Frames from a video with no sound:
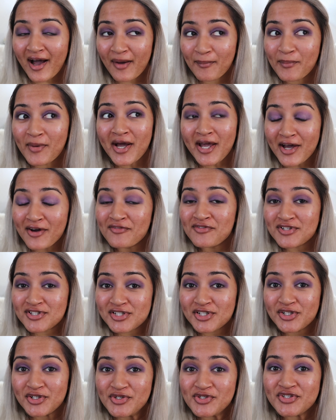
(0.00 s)
my
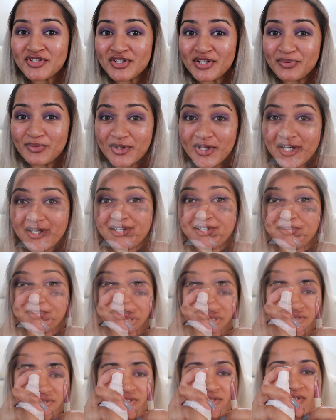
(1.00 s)
outfits are usually
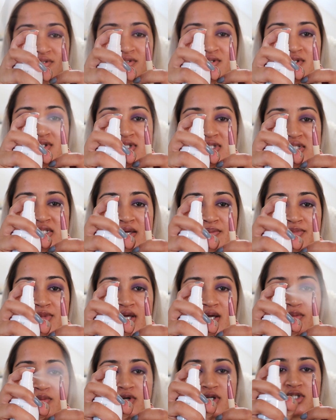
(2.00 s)
plain. Same
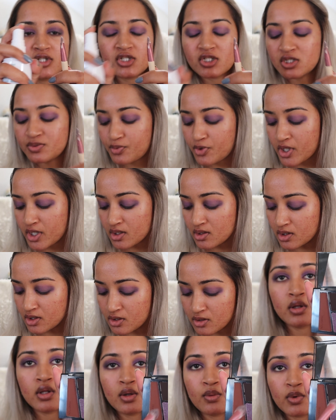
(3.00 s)
thing, we're gonna just spray it a
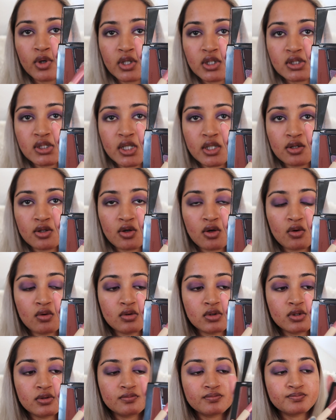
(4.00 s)
little, and then we're gonna take the
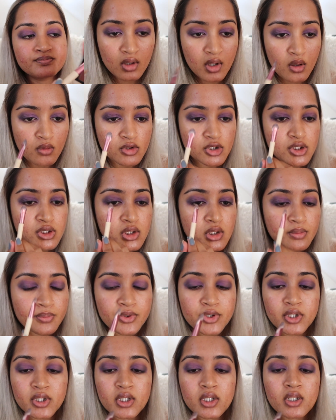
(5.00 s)
gold and we're just gonna
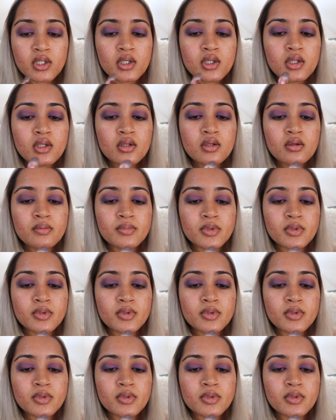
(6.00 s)
put it in the